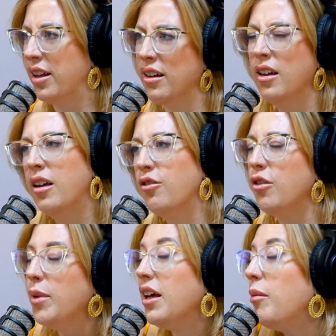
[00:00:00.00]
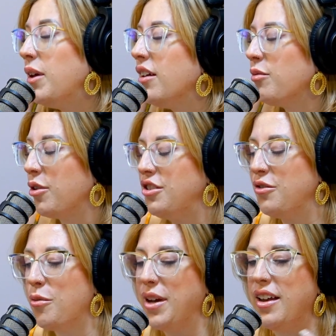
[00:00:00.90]
like for me, a big
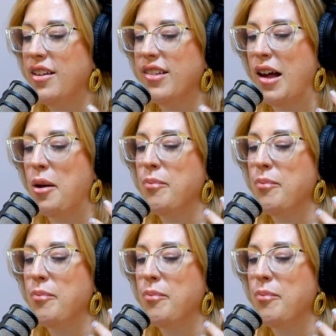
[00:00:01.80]
inspiration for me is